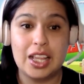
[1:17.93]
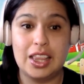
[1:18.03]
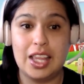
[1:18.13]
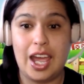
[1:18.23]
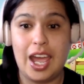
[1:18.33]

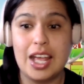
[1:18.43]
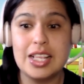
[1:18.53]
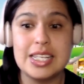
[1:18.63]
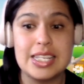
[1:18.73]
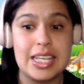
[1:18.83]

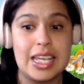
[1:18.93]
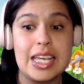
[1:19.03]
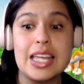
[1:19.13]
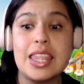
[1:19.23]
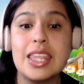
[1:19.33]
let's
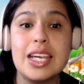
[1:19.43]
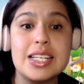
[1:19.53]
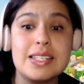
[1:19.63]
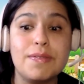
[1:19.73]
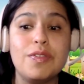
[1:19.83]
see
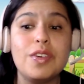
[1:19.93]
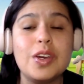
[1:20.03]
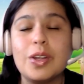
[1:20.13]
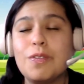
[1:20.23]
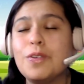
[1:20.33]
these
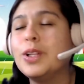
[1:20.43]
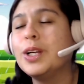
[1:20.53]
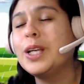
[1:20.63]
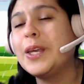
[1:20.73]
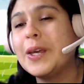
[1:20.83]

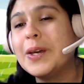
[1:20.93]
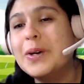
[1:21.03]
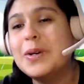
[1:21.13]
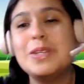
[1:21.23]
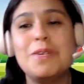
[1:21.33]
beautiful,
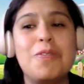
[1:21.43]
cute